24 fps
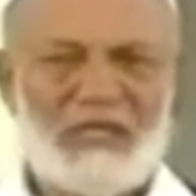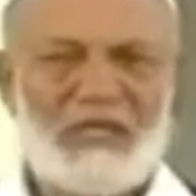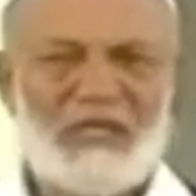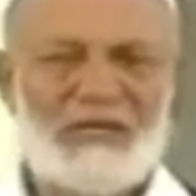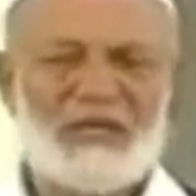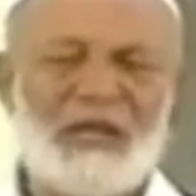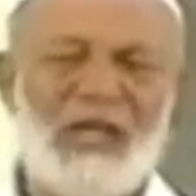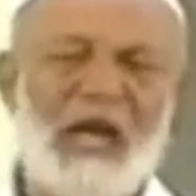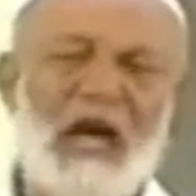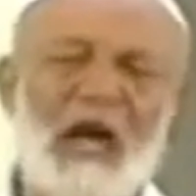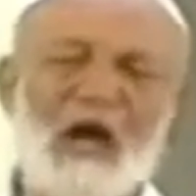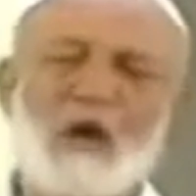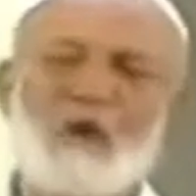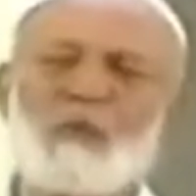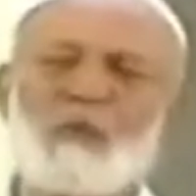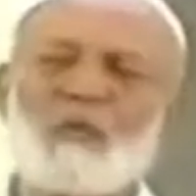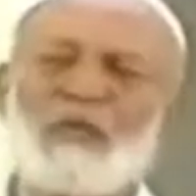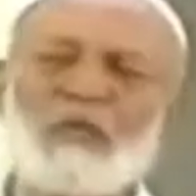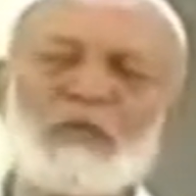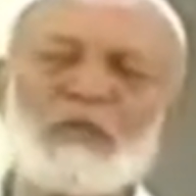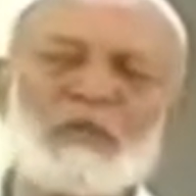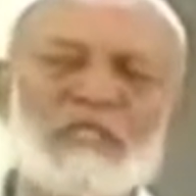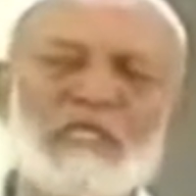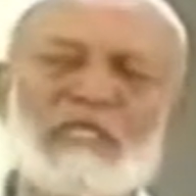Now,
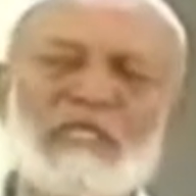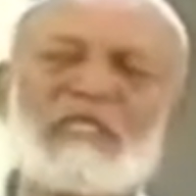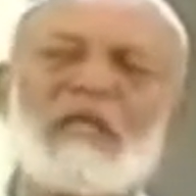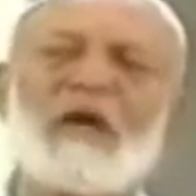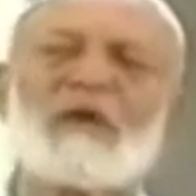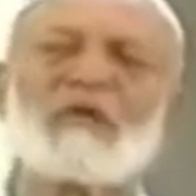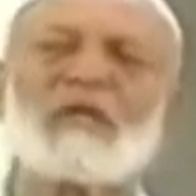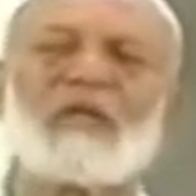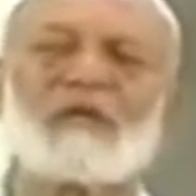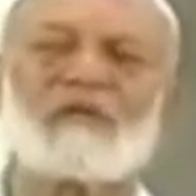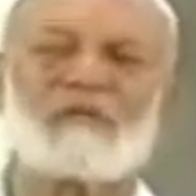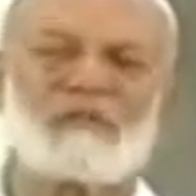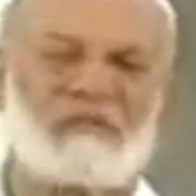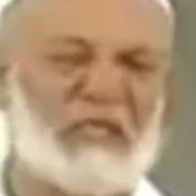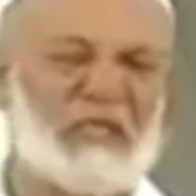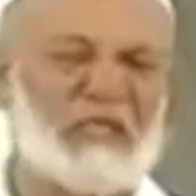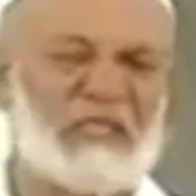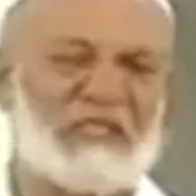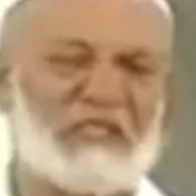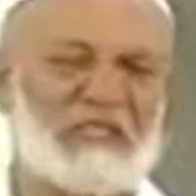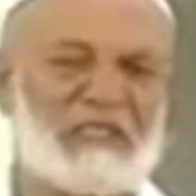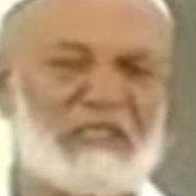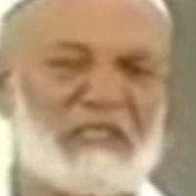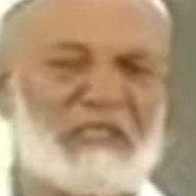when you sit down and
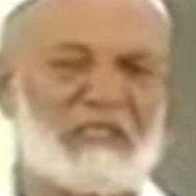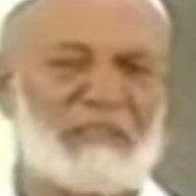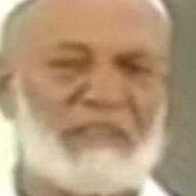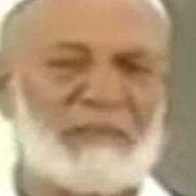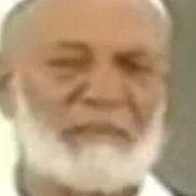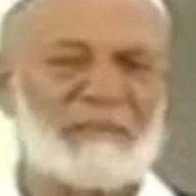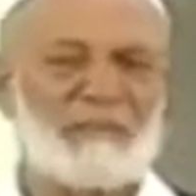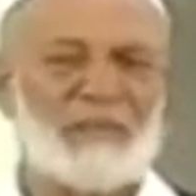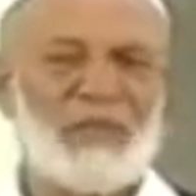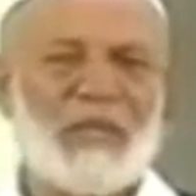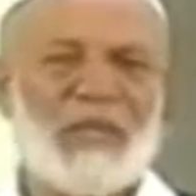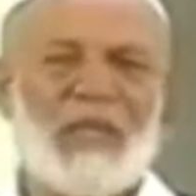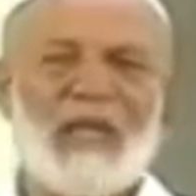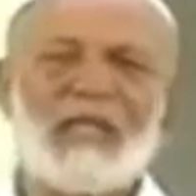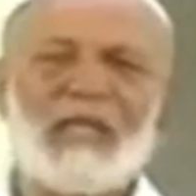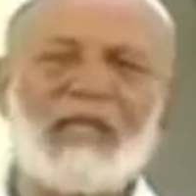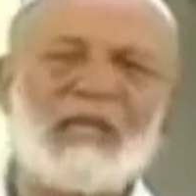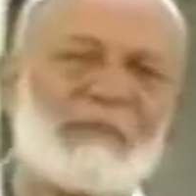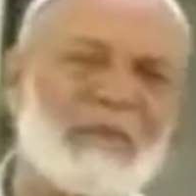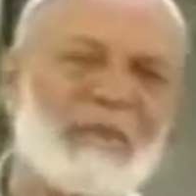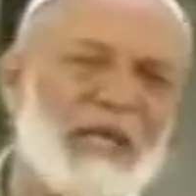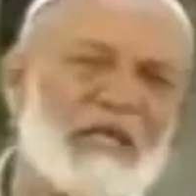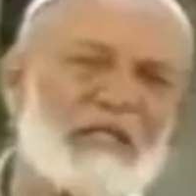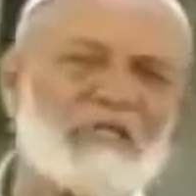reason, and the
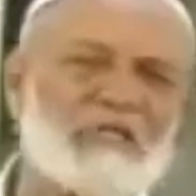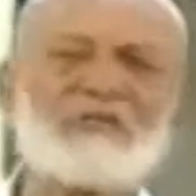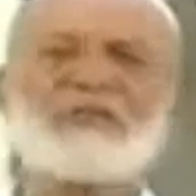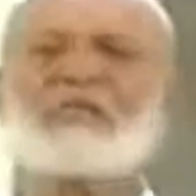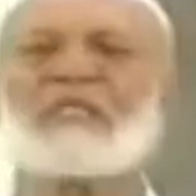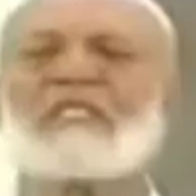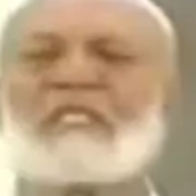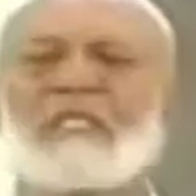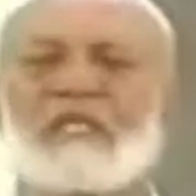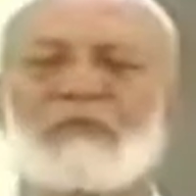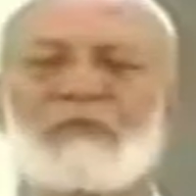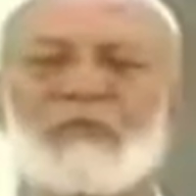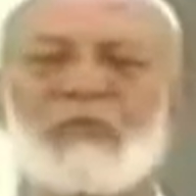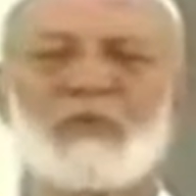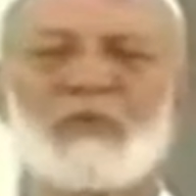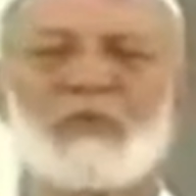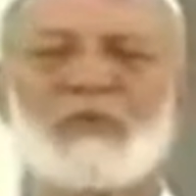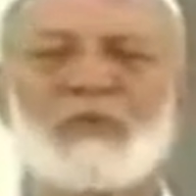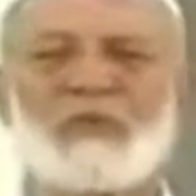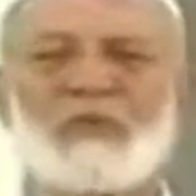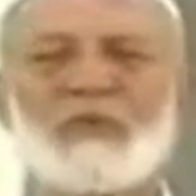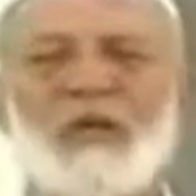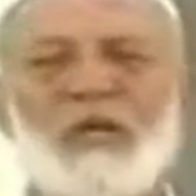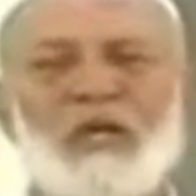man is reasoning with
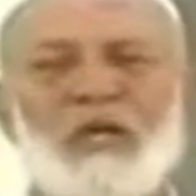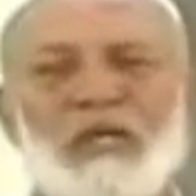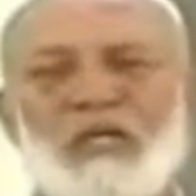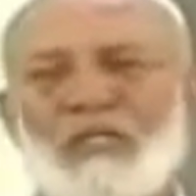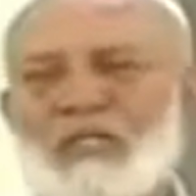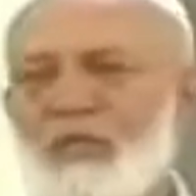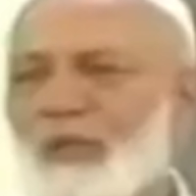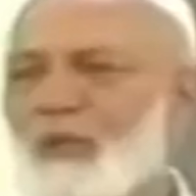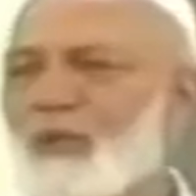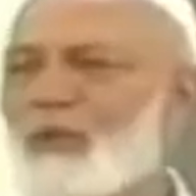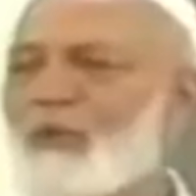you, he said, look,